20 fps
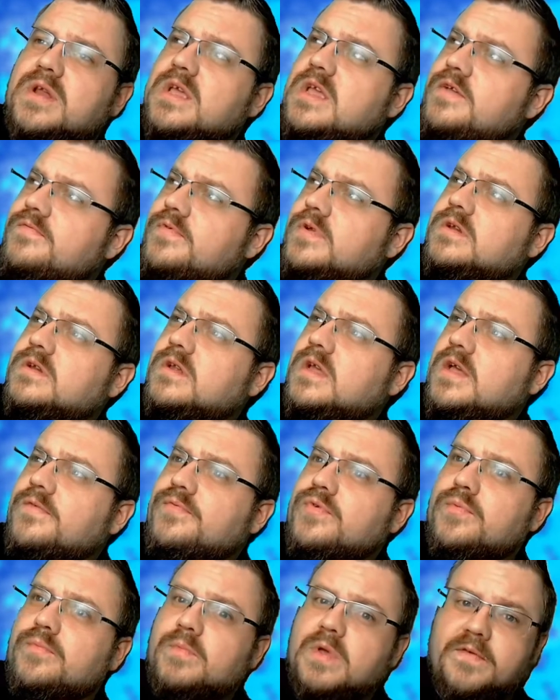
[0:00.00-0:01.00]
even
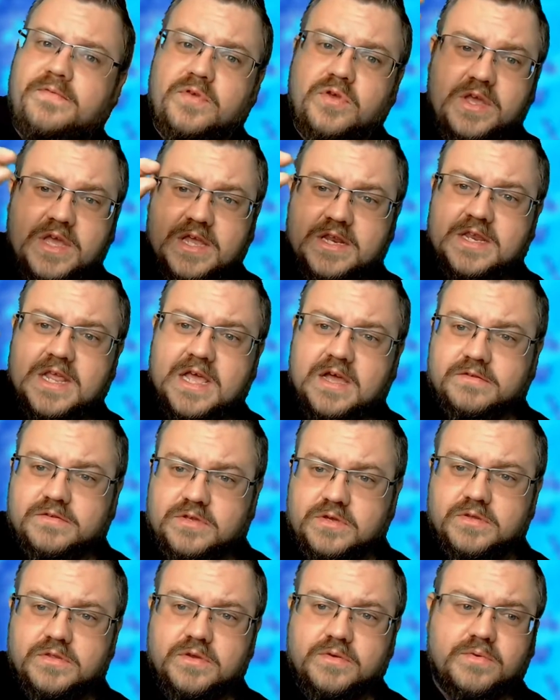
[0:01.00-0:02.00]
if you get down
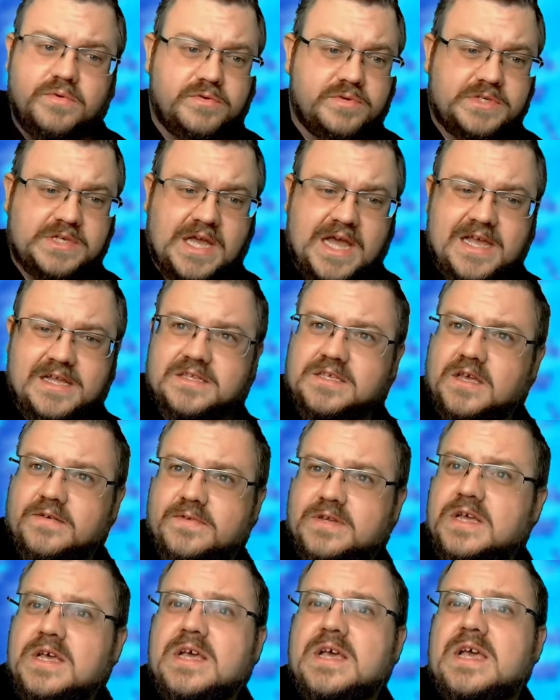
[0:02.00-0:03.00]
to the real science of
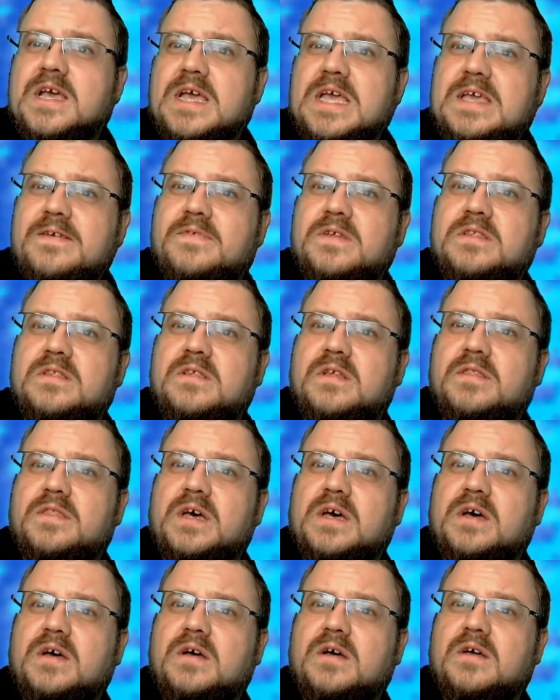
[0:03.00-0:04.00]
it, even
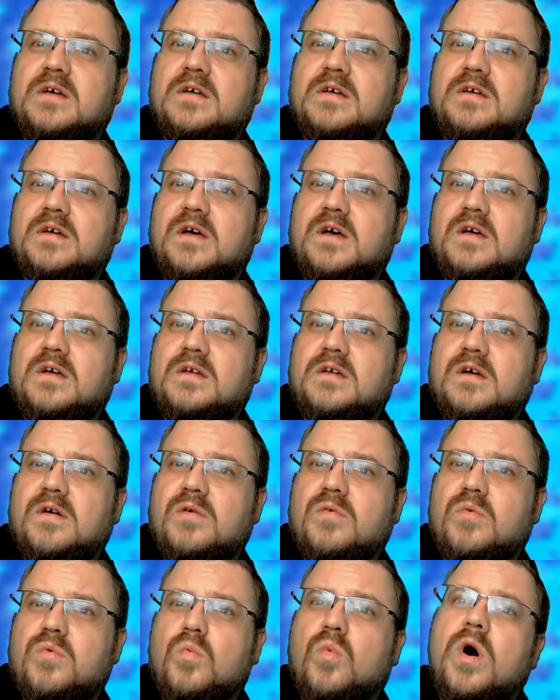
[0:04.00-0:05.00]
the
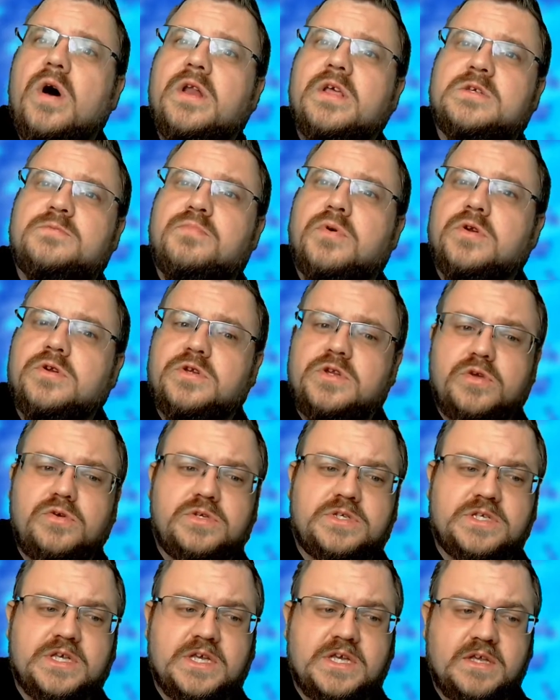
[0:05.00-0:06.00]
what is
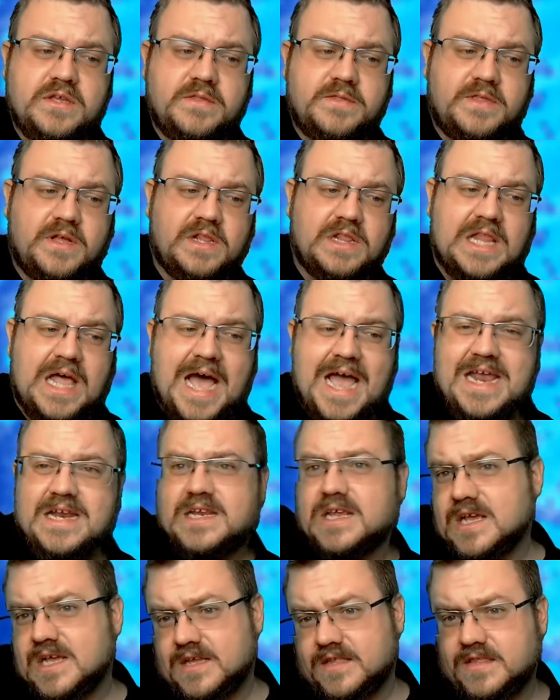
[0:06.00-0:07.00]
producing the
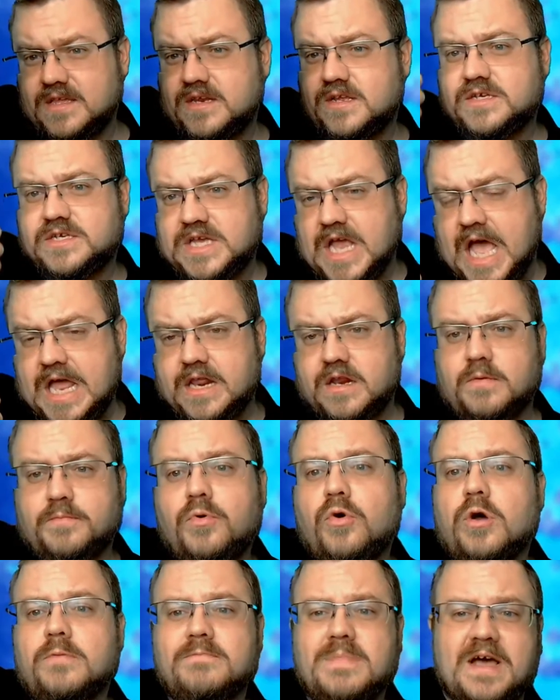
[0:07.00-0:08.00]
light that is shining
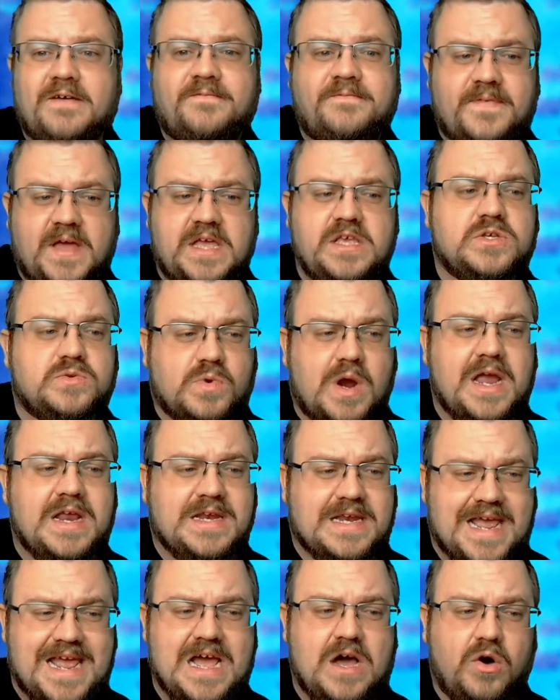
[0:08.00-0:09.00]
upon my face right
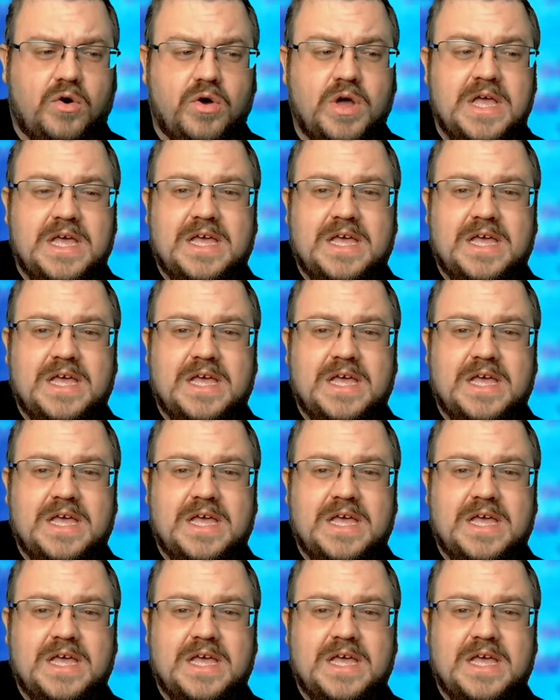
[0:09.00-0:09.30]
now